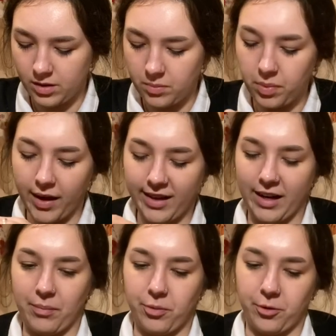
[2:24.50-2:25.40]

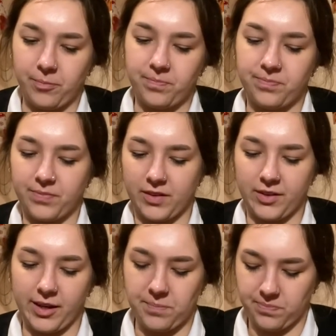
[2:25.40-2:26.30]
pineapple.
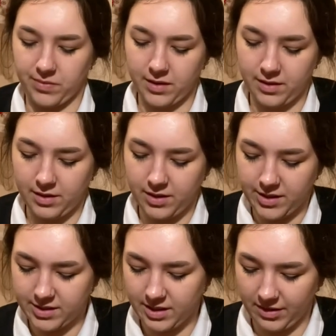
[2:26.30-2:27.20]
Okay,
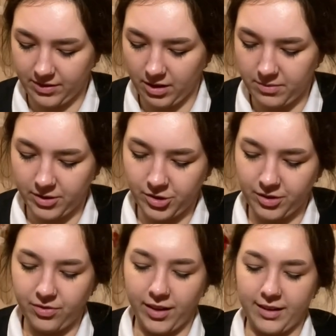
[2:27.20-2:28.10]
so I've got my three
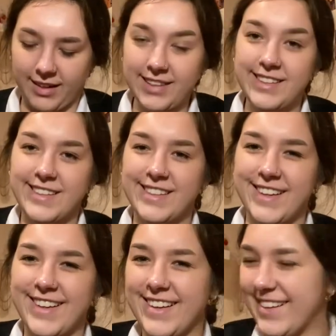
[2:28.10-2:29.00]
finalists.
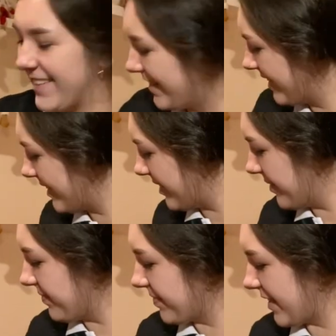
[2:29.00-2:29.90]

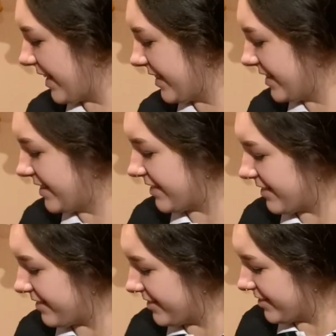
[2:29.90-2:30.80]
I actually don't
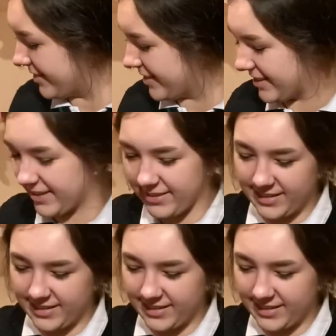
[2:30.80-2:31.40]
know which one to do.